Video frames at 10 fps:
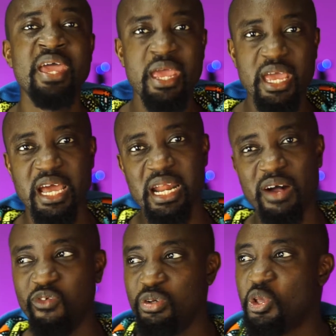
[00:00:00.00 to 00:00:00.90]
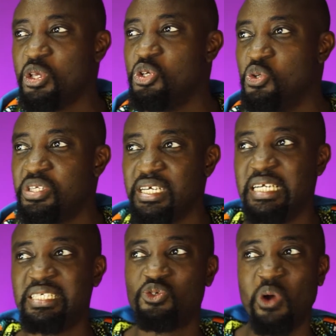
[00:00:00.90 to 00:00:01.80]
and I've also used
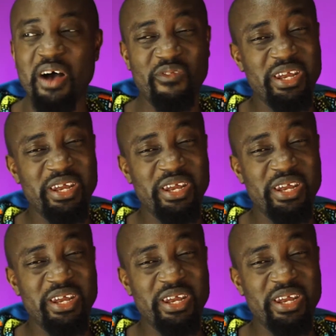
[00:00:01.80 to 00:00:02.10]
it to have a